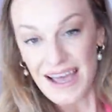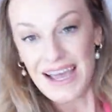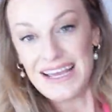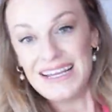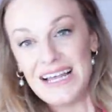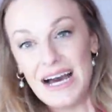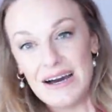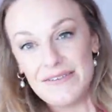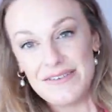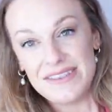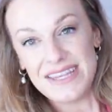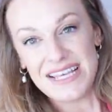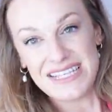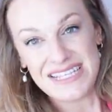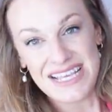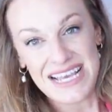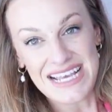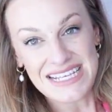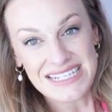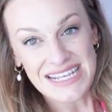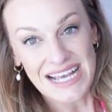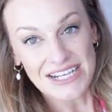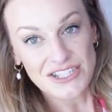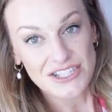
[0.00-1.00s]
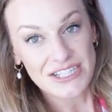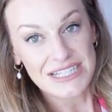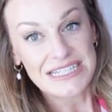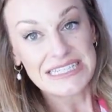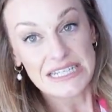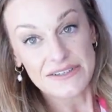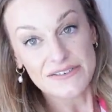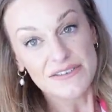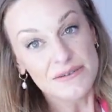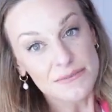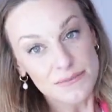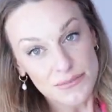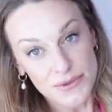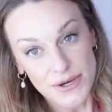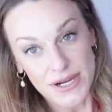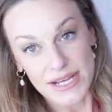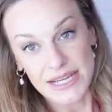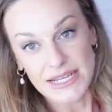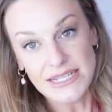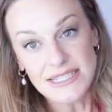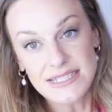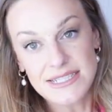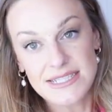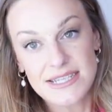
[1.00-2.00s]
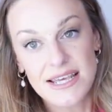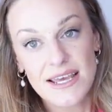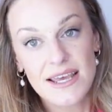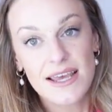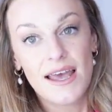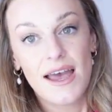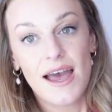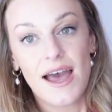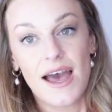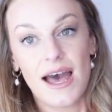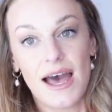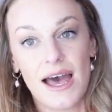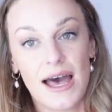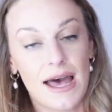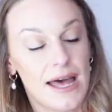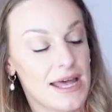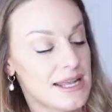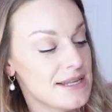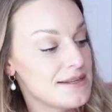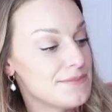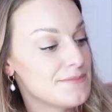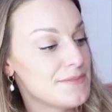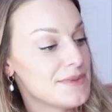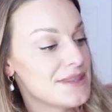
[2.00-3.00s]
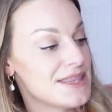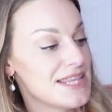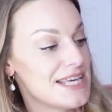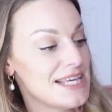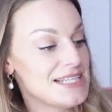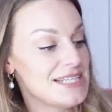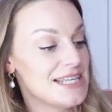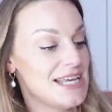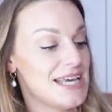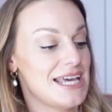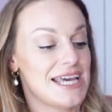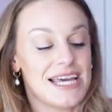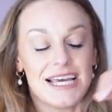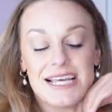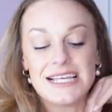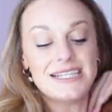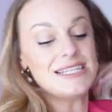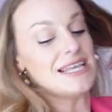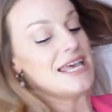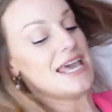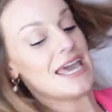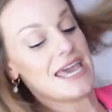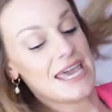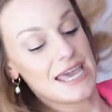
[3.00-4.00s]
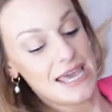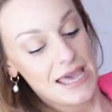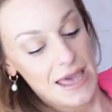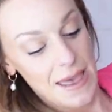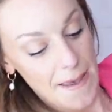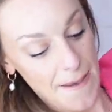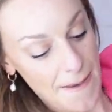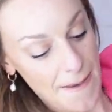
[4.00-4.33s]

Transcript: I love, and this is actually a different print, and this is a,